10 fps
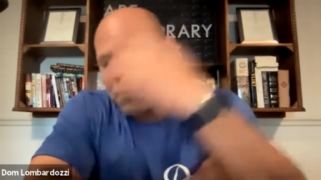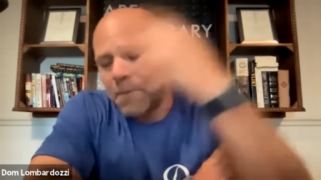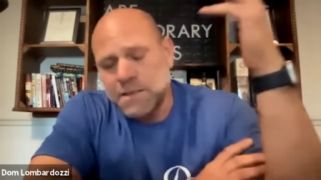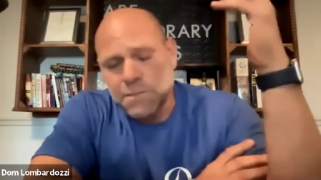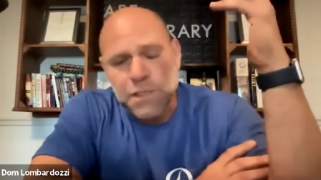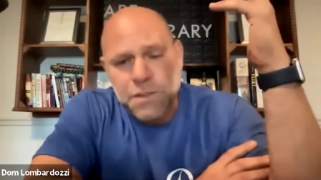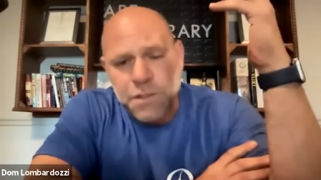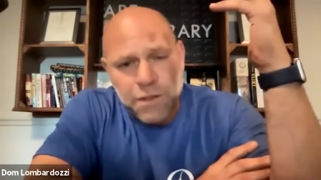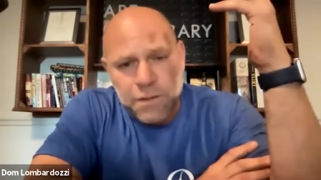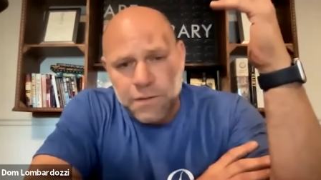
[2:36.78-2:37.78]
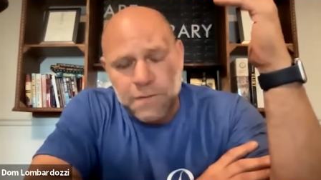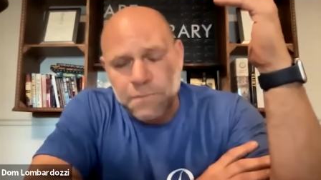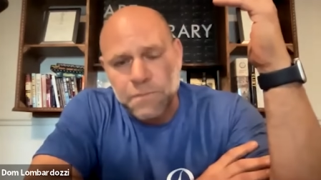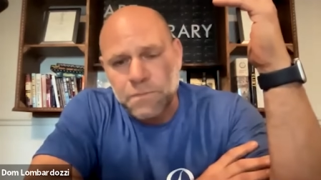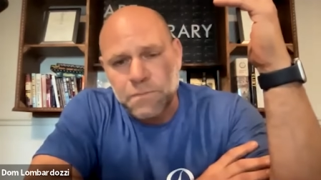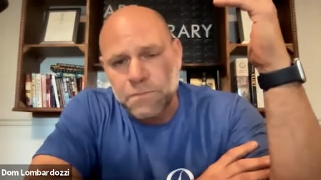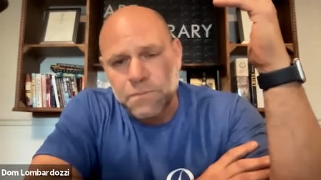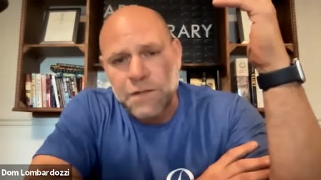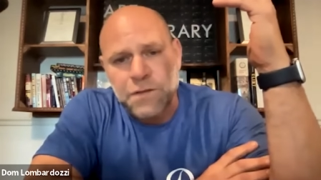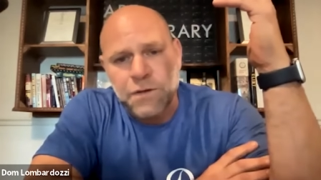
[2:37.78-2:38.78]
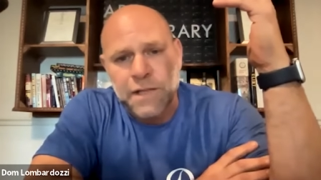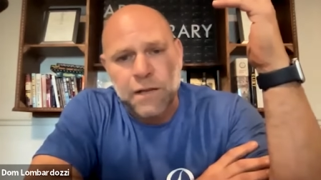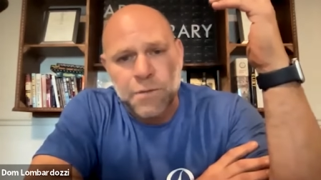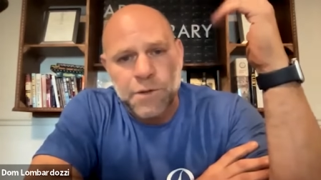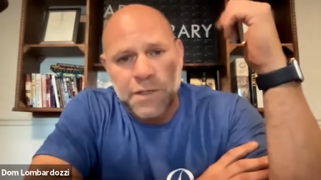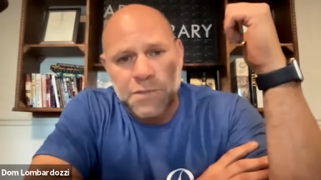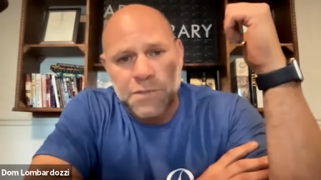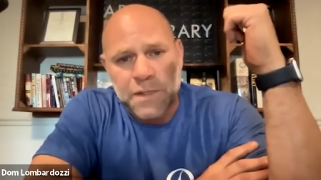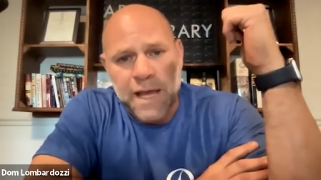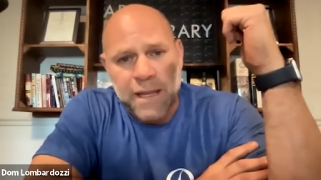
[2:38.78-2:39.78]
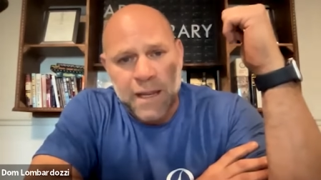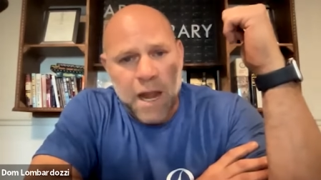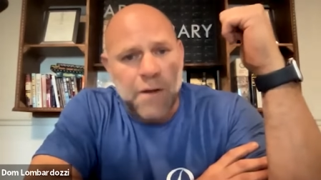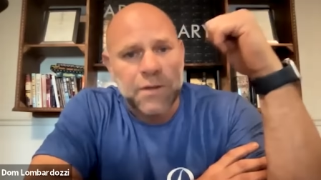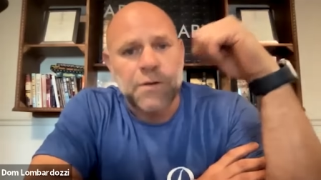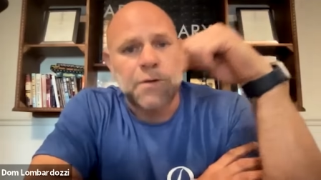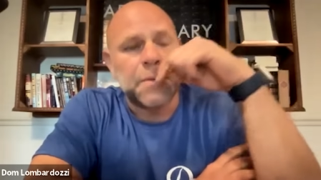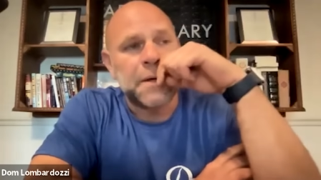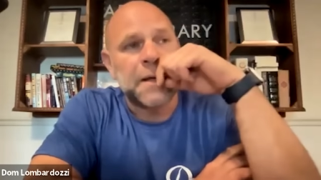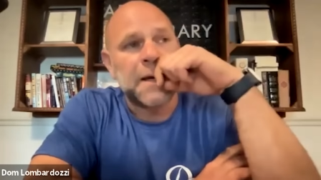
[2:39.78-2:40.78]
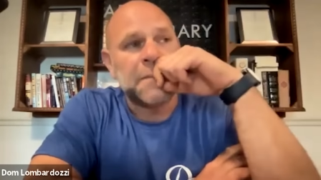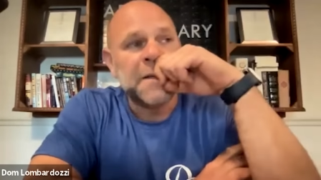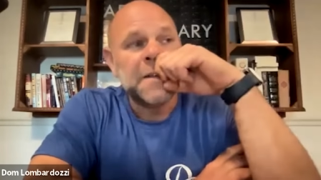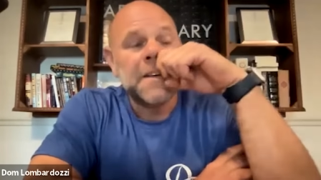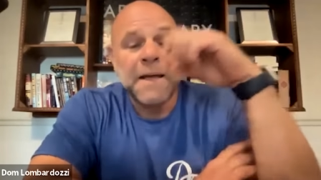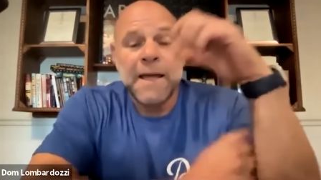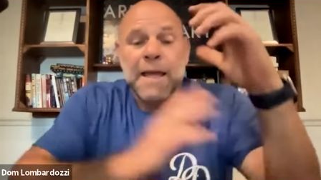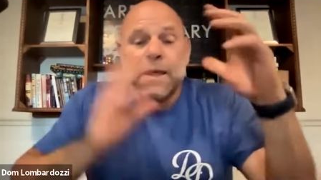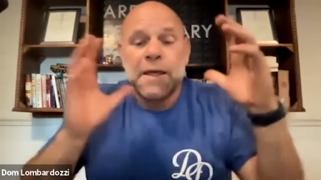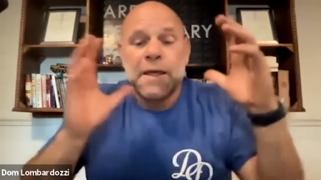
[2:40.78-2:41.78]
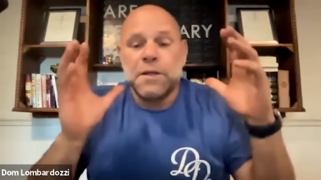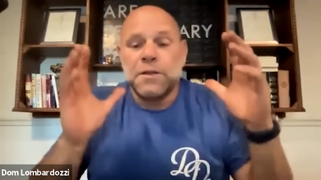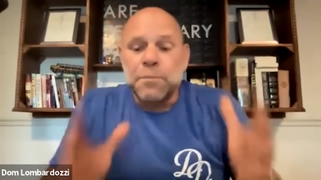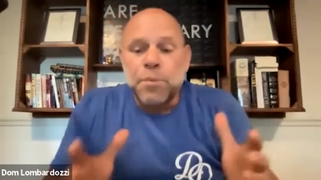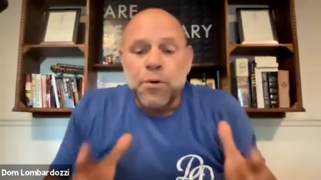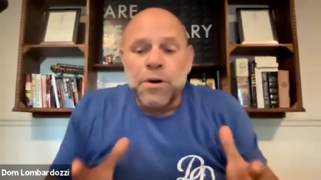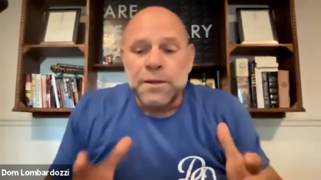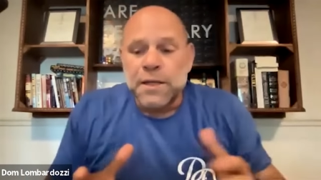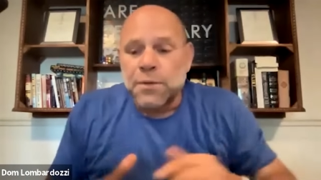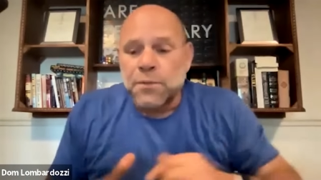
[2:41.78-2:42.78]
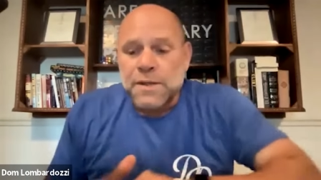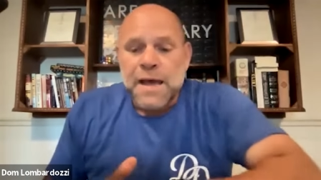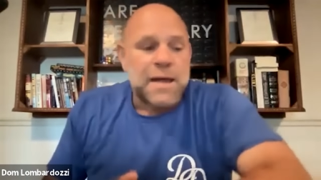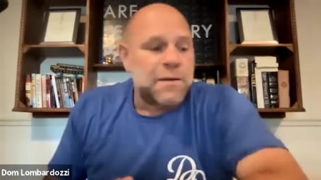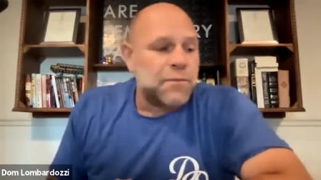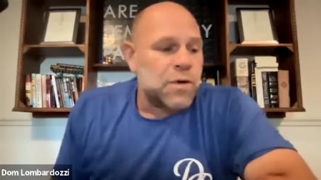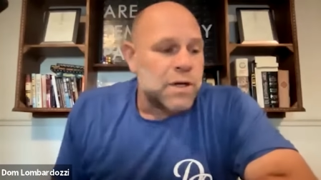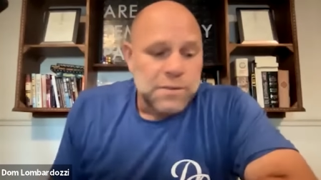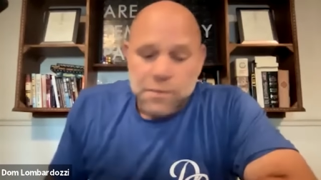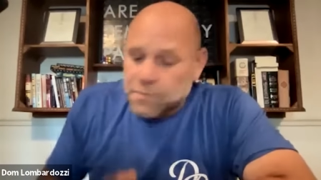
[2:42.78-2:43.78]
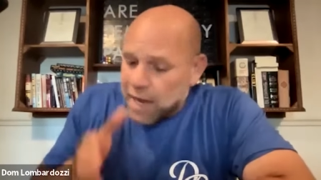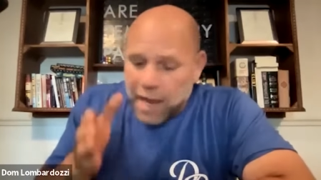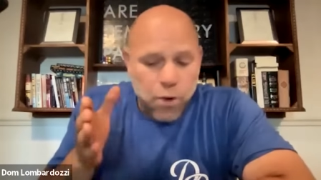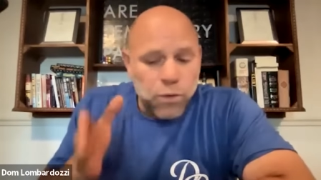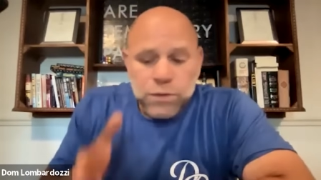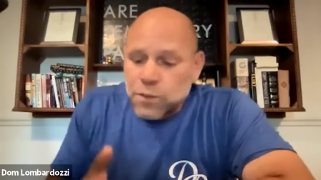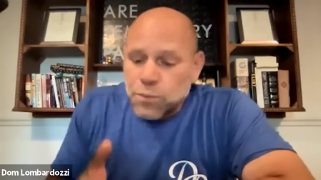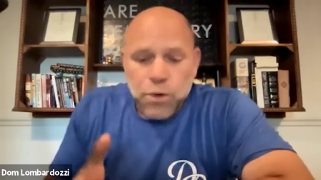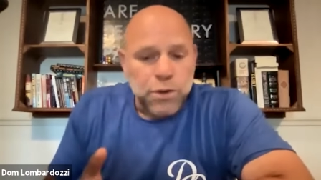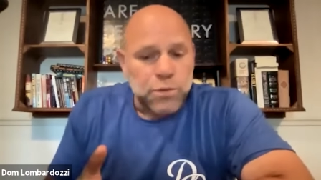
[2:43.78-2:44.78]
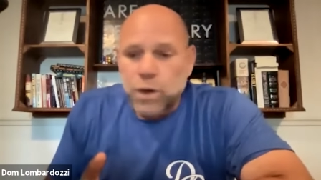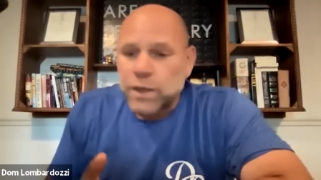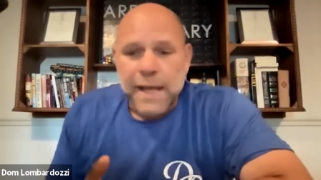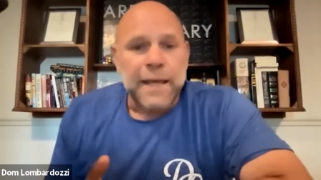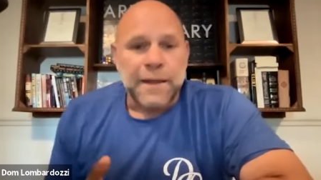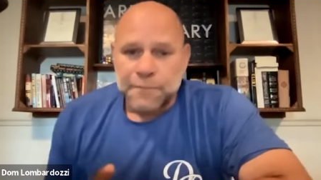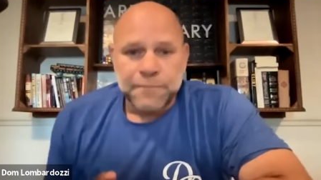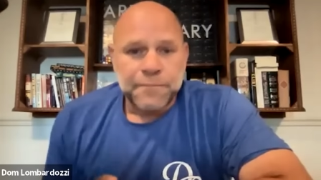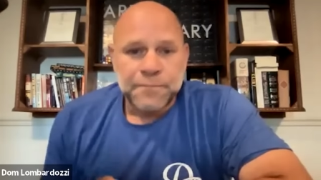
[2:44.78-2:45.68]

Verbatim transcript: possibly took a they took their liberties with that character. But uh, the important thing with that was I only worked one day.